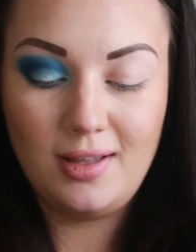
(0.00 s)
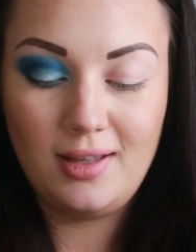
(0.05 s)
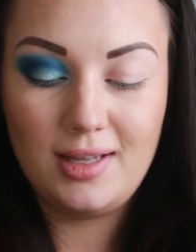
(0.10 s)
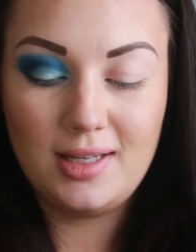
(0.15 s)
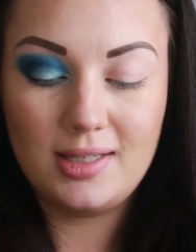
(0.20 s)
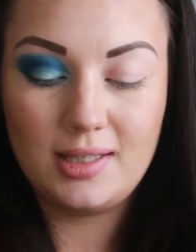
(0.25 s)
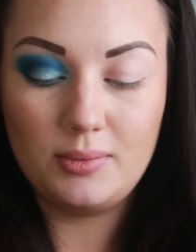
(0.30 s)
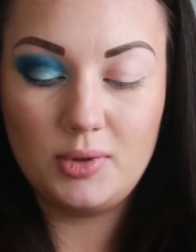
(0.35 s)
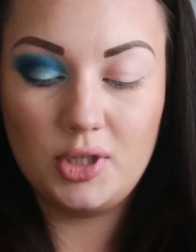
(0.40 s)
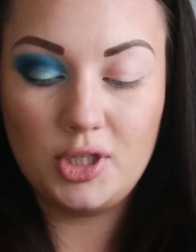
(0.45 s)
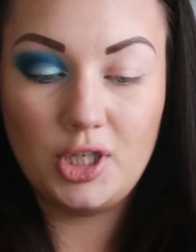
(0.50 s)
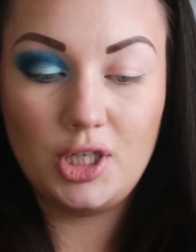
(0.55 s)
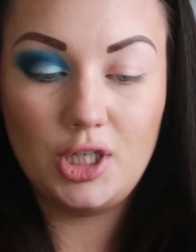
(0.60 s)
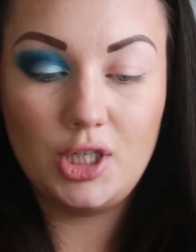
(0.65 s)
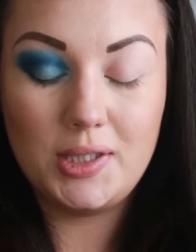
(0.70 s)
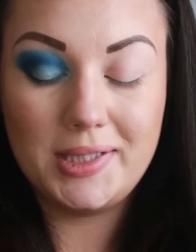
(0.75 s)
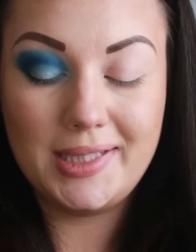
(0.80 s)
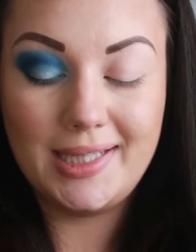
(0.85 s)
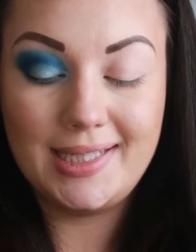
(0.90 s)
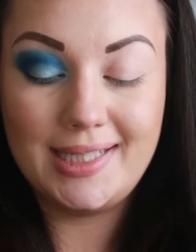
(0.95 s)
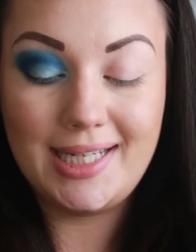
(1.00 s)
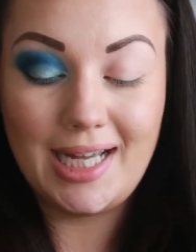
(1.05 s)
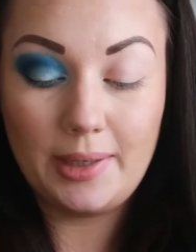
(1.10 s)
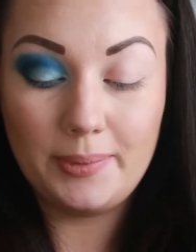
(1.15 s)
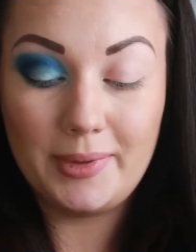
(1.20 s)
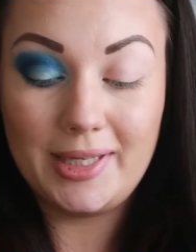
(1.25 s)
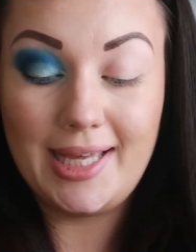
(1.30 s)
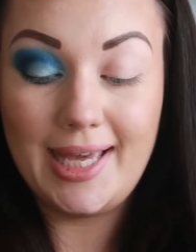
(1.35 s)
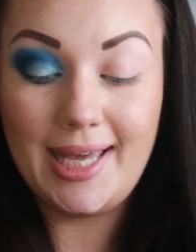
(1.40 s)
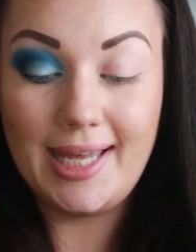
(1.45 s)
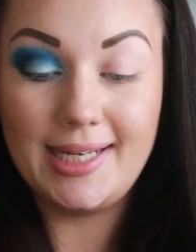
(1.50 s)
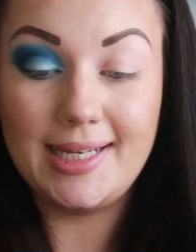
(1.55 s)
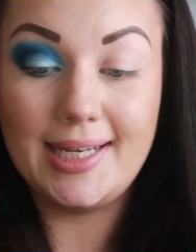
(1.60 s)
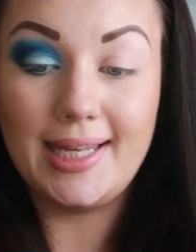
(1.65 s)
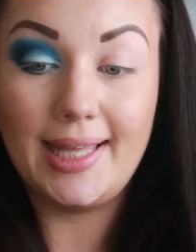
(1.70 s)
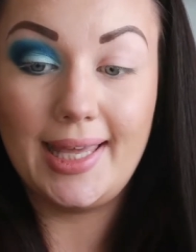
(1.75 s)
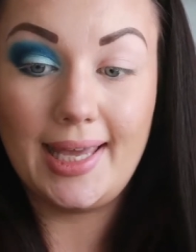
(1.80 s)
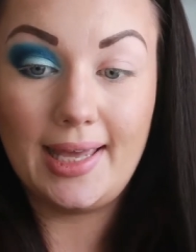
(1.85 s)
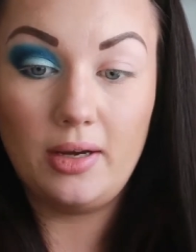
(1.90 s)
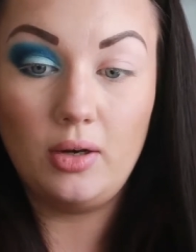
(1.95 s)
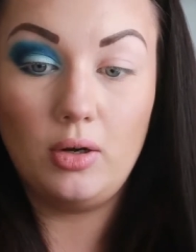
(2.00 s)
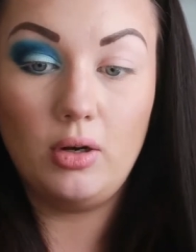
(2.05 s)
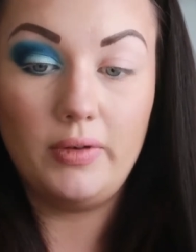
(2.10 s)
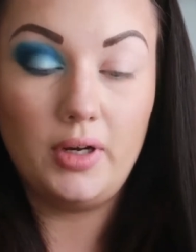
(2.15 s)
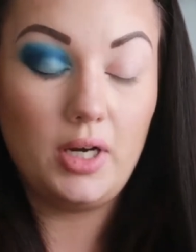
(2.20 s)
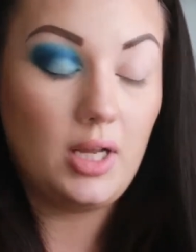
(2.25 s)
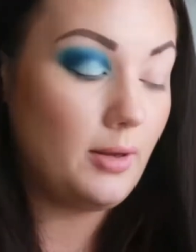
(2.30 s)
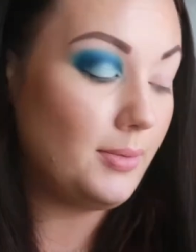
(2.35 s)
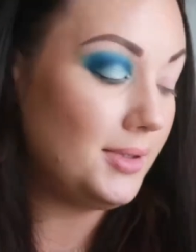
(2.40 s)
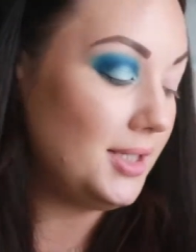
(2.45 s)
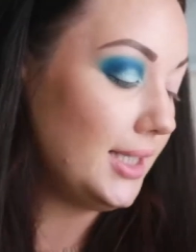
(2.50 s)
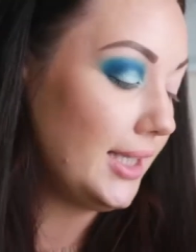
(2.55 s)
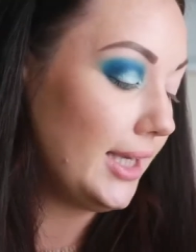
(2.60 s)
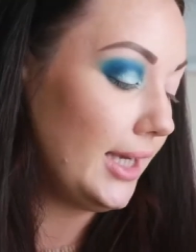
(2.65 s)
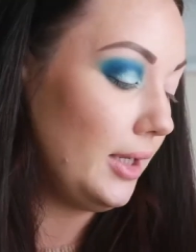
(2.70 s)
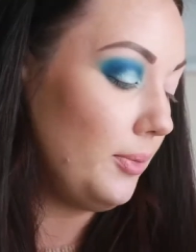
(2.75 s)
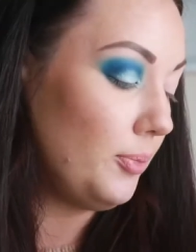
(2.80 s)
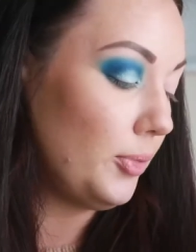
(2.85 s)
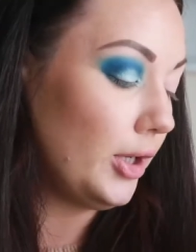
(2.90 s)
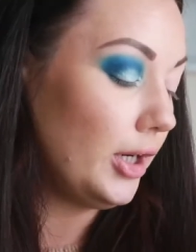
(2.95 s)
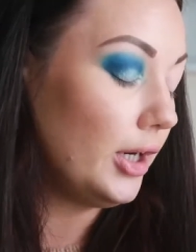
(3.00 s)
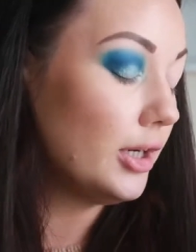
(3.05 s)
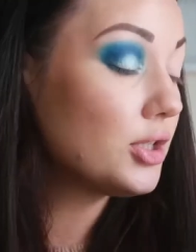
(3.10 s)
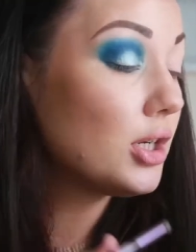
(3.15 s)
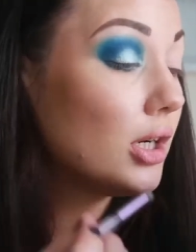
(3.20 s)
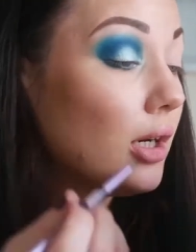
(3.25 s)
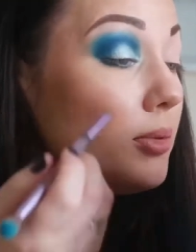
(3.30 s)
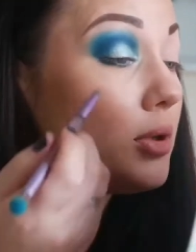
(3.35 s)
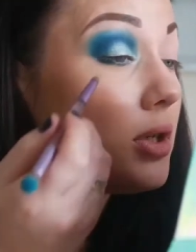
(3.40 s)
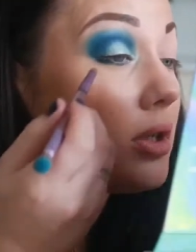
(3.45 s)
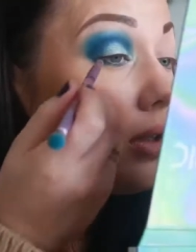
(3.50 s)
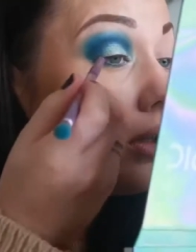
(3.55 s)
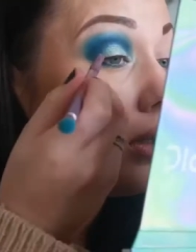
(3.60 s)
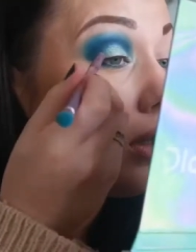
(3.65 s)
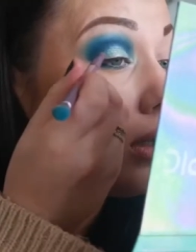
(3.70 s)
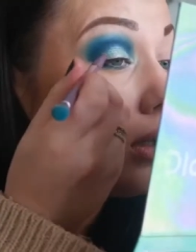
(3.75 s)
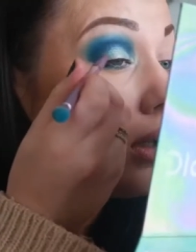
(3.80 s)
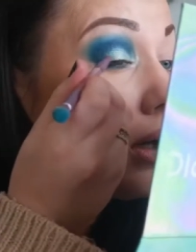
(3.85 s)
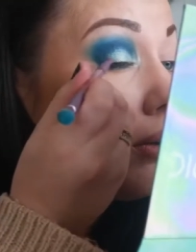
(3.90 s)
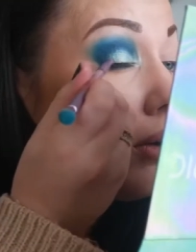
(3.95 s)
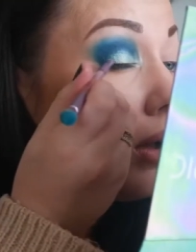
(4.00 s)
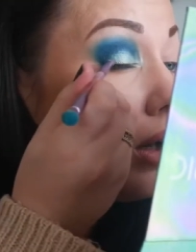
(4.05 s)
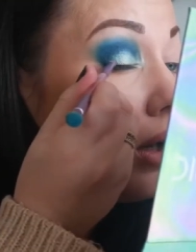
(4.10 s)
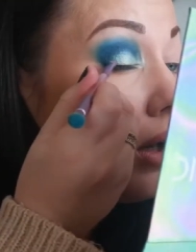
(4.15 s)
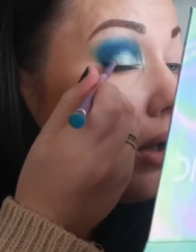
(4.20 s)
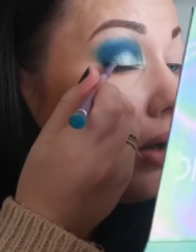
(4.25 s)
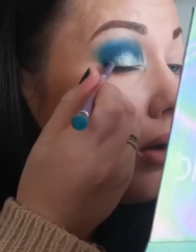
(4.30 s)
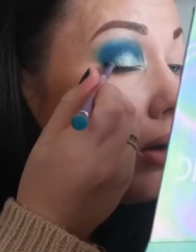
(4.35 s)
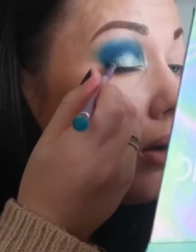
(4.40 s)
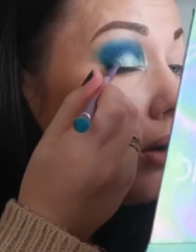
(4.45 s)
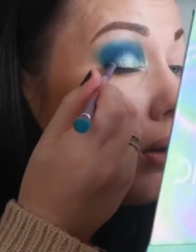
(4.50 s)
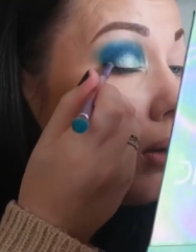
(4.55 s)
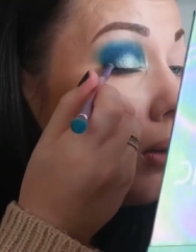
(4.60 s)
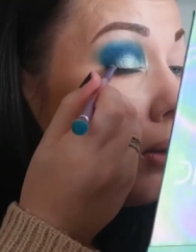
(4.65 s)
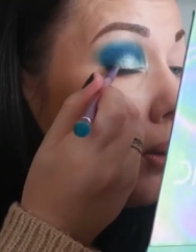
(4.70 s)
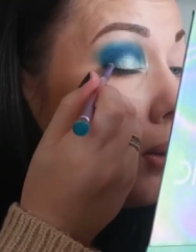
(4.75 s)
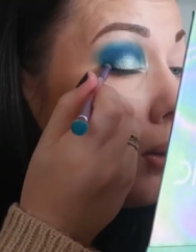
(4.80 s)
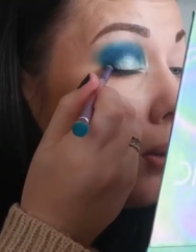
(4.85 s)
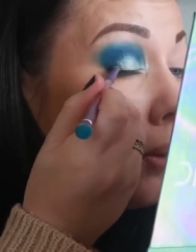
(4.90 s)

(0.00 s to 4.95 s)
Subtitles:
So I'm just going to use the dabby end again of an Urban Decay brush, and I'm just going to go along